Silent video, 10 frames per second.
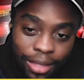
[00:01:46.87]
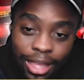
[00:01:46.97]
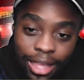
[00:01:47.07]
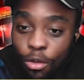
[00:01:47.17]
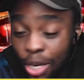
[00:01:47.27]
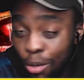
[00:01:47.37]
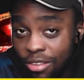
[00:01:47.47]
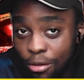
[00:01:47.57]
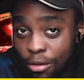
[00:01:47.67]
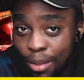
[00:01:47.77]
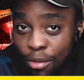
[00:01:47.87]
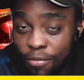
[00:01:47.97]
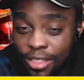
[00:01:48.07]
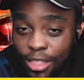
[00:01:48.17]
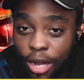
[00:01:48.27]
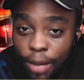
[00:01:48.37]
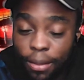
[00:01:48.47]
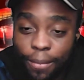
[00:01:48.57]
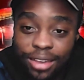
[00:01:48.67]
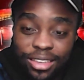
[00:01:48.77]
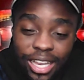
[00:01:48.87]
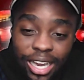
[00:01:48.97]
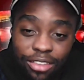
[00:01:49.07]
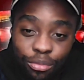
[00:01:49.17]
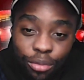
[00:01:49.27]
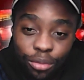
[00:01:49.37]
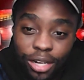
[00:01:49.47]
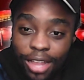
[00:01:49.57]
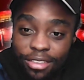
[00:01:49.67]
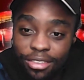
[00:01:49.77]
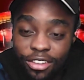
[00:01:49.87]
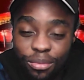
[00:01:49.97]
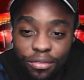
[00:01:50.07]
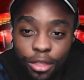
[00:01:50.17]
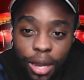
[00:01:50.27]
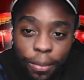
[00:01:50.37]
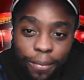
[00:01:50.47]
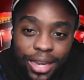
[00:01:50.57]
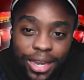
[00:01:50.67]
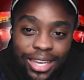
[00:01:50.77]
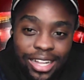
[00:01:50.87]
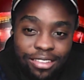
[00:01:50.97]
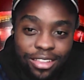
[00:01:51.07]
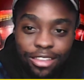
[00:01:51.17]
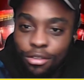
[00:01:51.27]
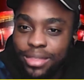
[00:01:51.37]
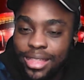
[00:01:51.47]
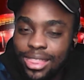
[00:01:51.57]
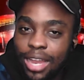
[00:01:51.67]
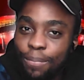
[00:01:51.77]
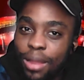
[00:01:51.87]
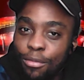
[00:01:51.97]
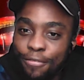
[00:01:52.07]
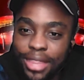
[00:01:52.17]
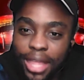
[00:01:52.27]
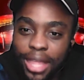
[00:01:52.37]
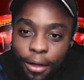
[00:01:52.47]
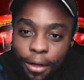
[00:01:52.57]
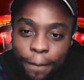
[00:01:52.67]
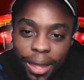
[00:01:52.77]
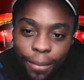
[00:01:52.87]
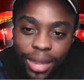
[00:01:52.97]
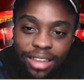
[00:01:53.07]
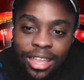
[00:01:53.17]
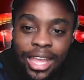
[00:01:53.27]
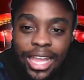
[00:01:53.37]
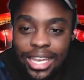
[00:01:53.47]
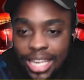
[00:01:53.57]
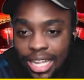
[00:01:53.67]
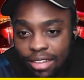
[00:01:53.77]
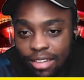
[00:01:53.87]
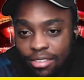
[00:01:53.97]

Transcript: Guendouzi could be moving down a permanent deal as well. Kolasinac moved down a permanent deal. So this could be the third player moving down on a permanent deal. So the